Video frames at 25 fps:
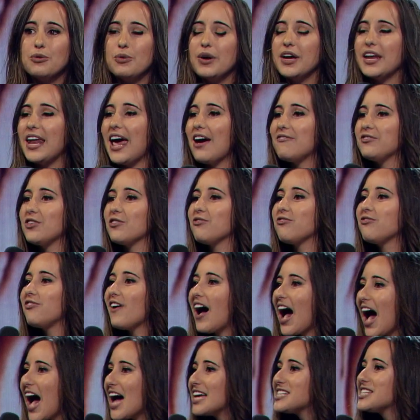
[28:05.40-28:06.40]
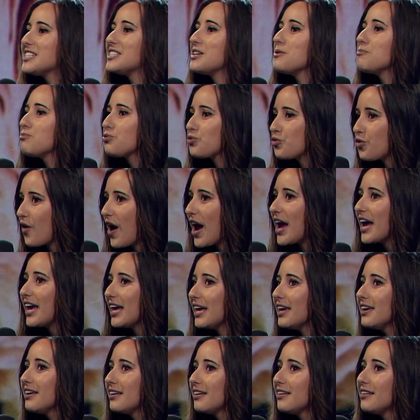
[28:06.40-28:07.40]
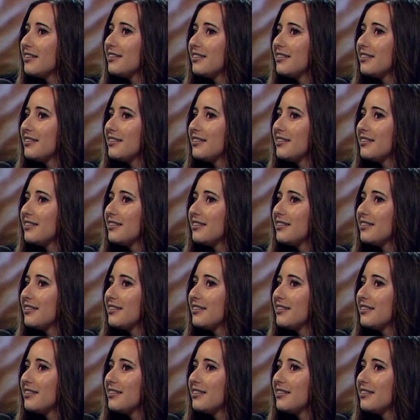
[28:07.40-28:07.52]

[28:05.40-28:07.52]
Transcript: We're going to have to fast and pray